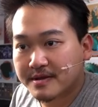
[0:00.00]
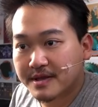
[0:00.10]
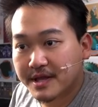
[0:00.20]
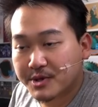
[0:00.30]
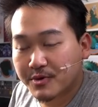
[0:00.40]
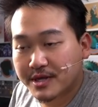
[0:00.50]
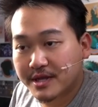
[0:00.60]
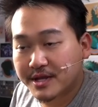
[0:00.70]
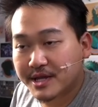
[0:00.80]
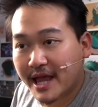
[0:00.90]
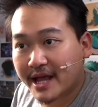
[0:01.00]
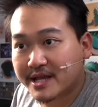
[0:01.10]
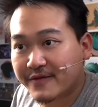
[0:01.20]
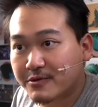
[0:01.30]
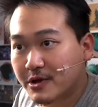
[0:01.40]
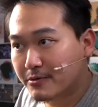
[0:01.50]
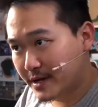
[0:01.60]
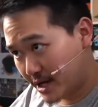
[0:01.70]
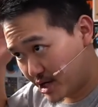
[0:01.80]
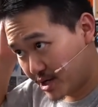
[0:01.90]
Let's read these last few
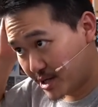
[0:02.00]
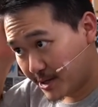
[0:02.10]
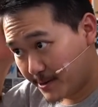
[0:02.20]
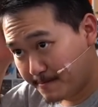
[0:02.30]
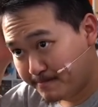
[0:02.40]
donations here.